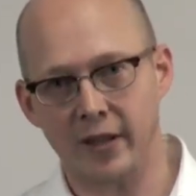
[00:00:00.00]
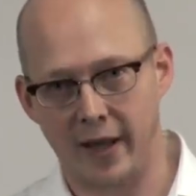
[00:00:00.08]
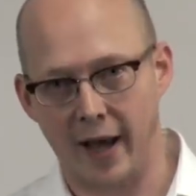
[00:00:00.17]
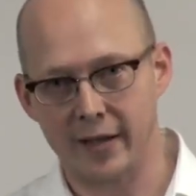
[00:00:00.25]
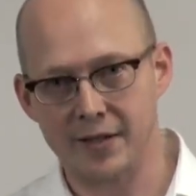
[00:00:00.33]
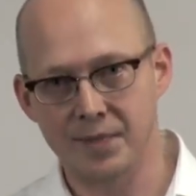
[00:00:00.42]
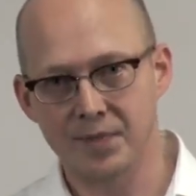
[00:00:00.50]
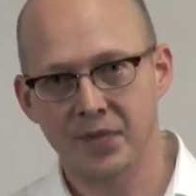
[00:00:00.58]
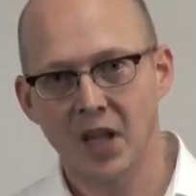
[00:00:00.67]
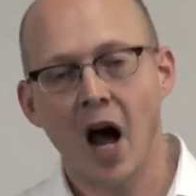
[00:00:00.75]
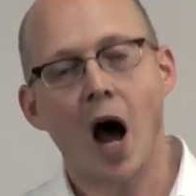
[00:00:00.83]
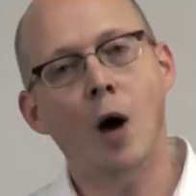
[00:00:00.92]
that.
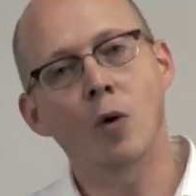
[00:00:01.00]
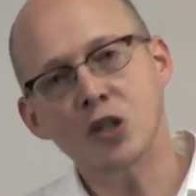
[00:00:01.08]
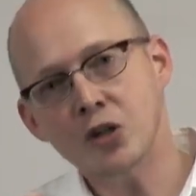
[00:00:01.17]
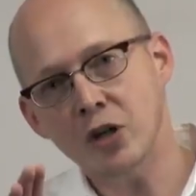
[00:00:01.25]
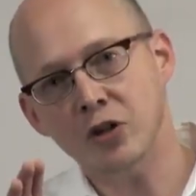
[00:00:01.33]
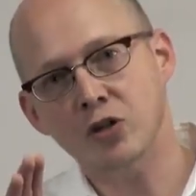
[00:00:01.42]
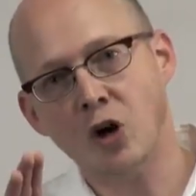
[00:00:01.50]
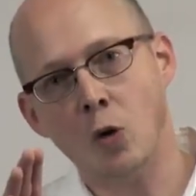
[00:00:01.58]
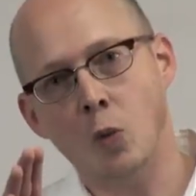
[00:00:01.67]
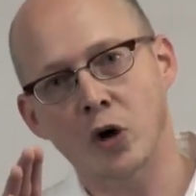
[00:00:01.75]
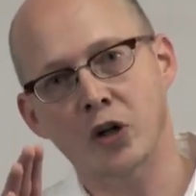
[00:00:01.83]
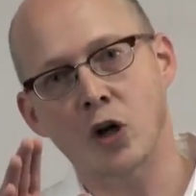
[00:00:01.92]
I want you to start
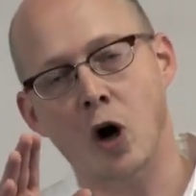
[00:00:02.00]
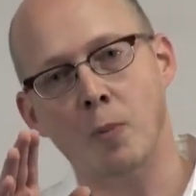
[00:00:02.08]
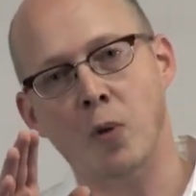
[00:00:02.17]
working on